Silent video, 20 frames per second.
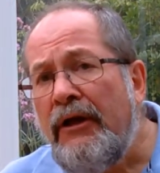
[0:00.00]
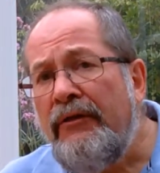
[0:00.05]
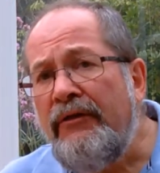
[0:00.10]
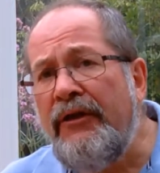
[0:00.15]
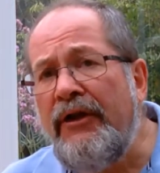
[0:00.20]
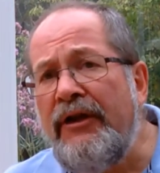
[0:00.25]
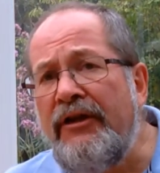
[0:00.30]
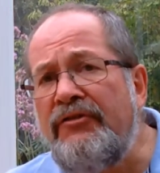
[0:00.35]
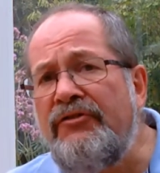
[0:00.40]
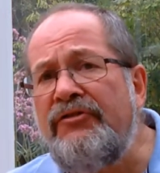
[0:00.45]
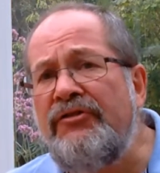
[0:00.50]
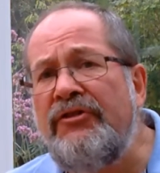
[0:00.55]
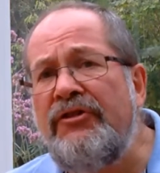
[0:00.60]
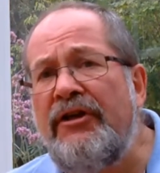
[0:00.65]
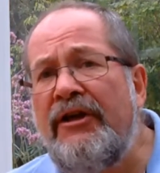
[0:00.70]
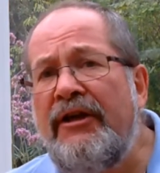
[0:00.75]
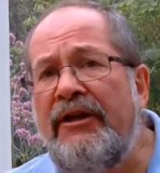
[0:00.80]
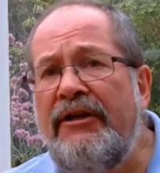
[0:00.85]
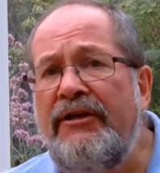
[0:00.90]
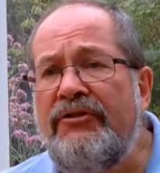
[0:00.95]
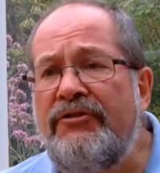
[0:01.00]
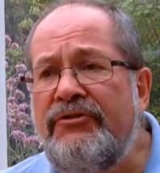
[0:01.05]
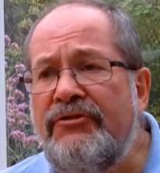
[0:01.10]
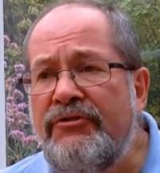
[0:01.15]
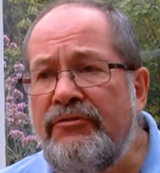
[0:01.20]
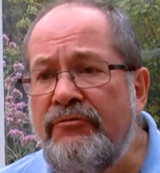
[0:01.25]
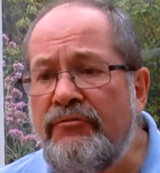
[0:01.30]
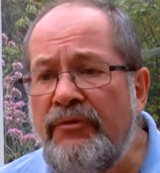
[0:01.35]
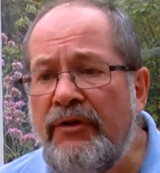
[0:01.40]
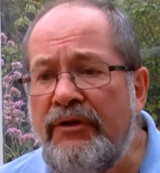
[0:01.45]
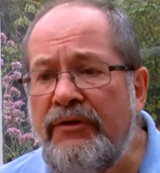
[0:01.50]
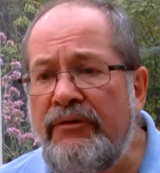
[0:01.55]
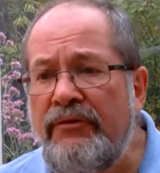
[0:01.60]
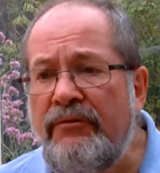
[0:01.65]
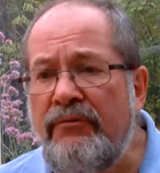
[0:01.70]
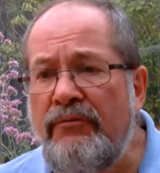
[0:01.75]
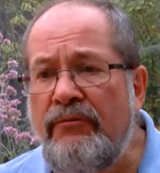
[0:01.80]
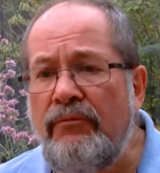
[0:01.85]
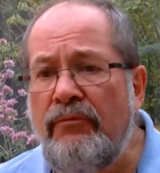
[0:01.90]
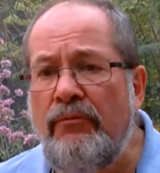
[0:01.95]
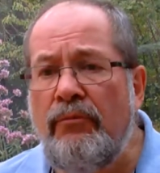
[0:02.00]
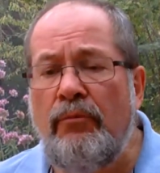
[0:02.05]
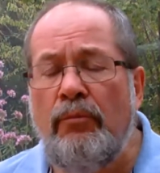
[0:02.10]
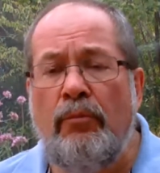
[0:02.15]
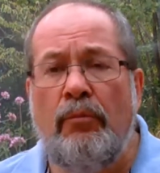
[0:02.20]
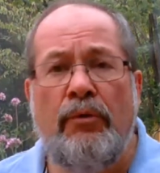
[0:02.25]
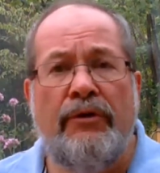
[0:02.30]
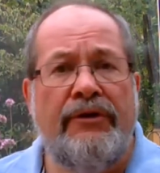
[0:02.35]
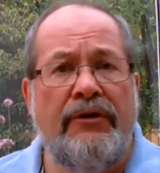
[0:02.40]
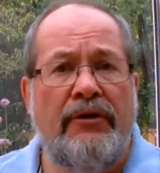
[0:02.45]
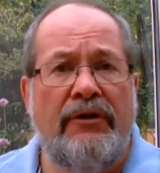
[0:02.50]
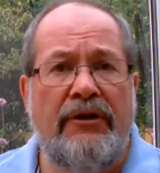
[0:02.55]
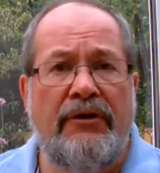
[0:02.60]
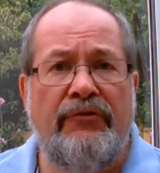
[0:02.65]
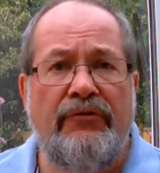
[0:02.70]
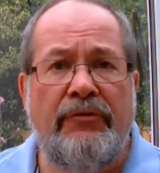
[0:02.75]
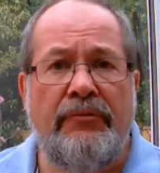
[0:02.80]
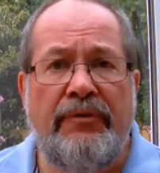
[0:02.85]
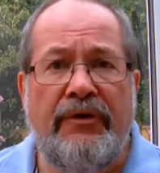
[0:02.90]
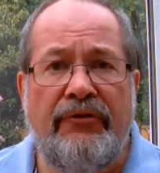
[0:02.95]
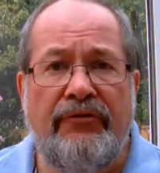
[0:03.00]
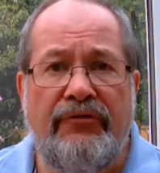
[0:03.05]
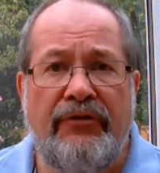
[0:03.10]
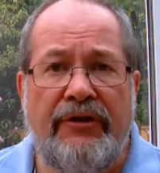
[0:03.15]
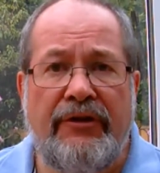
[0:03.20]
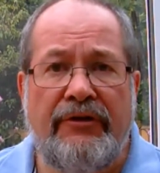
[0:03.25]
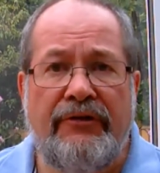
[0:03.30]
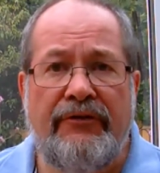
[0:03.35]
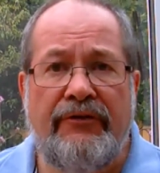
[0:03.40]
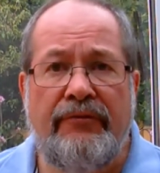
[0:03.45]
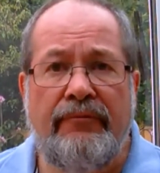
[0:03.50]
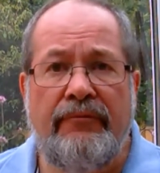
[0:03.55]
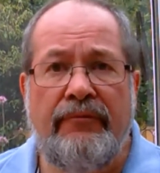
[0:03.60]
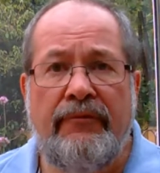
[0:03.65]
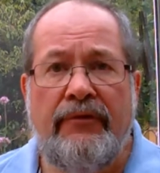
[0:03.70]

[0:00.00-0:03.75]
There isn't occasion when we're not living by faith,